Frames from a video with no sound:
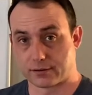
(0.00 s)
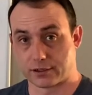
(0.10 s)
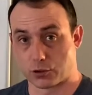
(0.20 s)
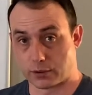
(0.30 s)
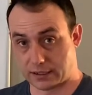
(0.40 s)

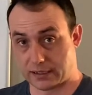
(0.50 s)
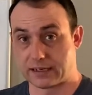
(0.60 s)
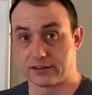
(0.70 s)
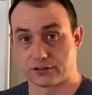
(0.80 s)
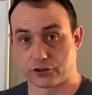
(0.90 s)

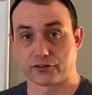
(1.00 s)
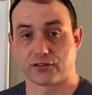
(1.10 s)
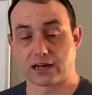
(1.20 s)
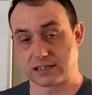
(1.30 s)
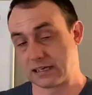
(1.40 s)
you're
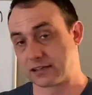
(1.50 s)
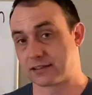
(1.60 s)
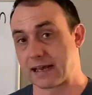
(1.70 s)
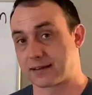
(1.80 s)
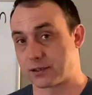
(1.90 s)
finding exactly